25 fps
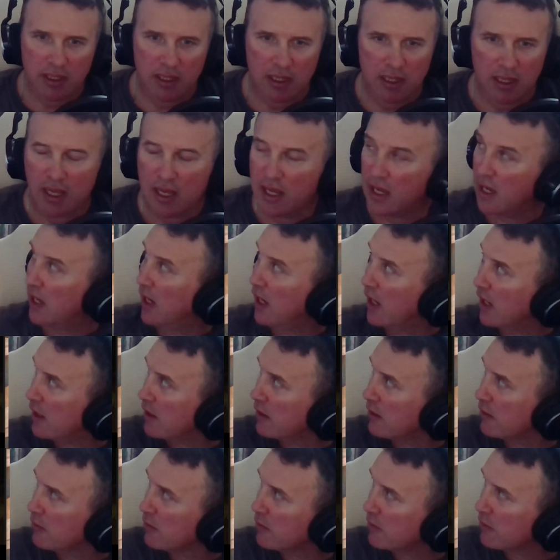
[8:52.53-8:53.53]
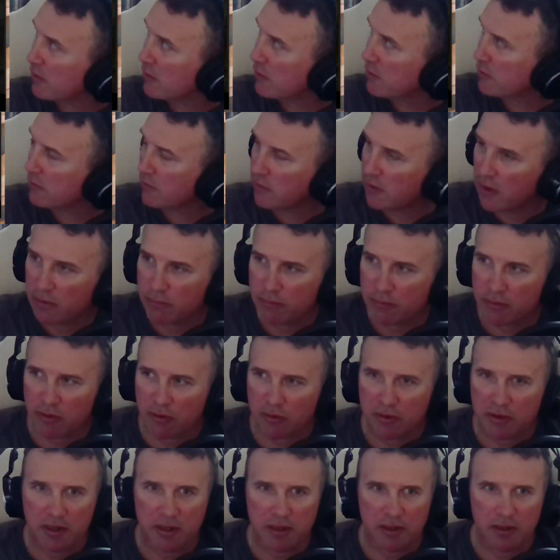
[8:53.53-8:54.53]
right, we're
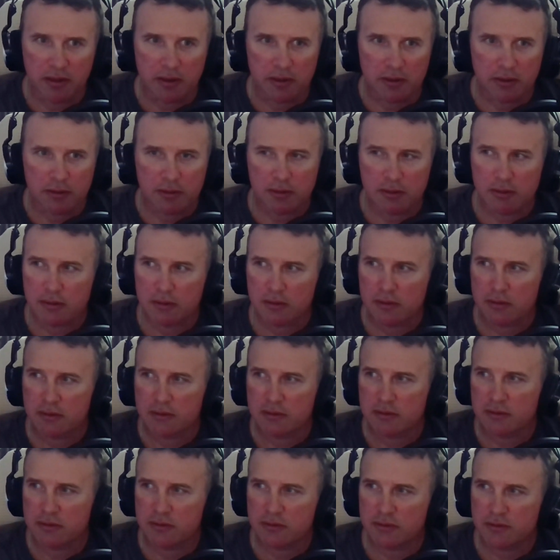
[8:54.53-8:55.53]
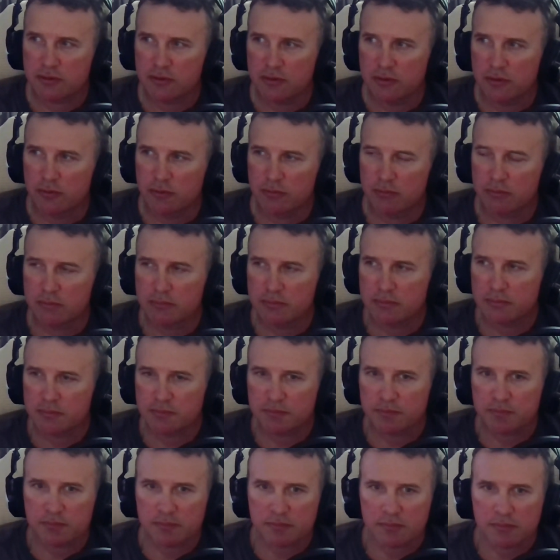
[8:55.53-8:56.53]
on here, Doom,
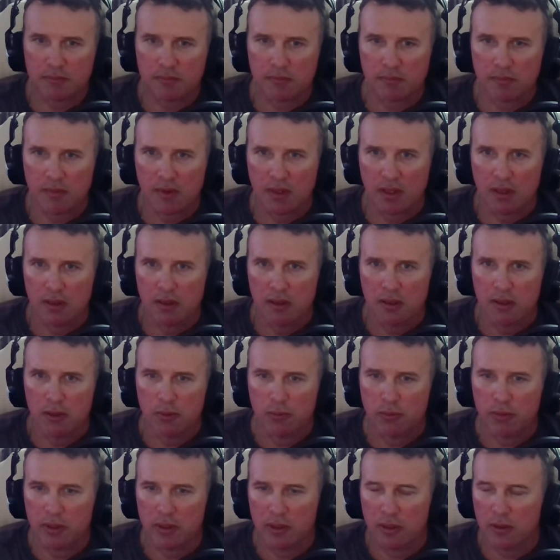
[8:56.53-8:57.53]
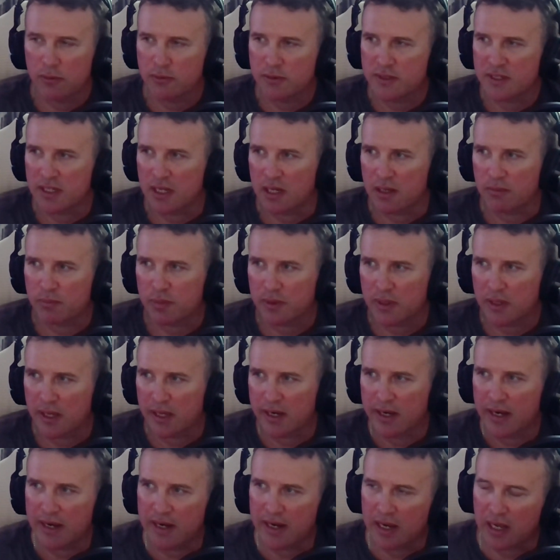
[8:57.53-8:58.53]
we're loaded up,
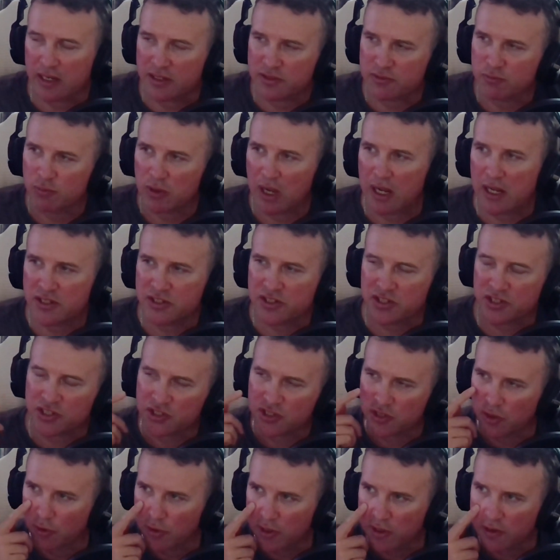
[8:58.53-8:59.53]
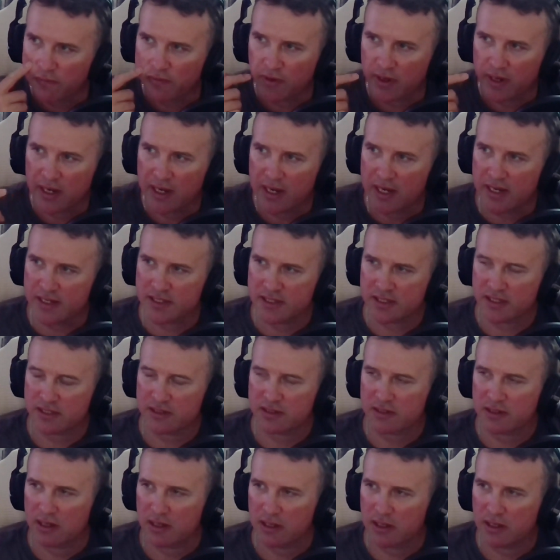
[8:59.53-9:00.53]
and then I'll just show you that it is
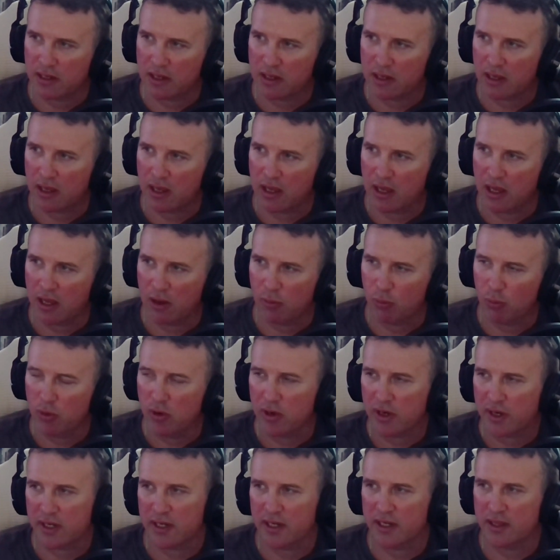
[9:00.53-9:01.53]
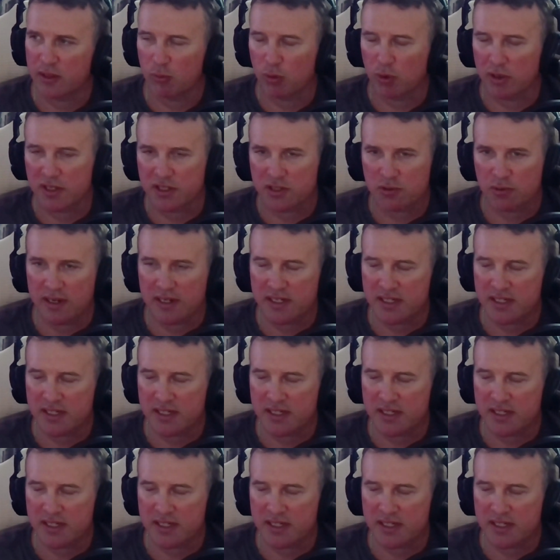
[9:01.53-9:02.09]
working in the 120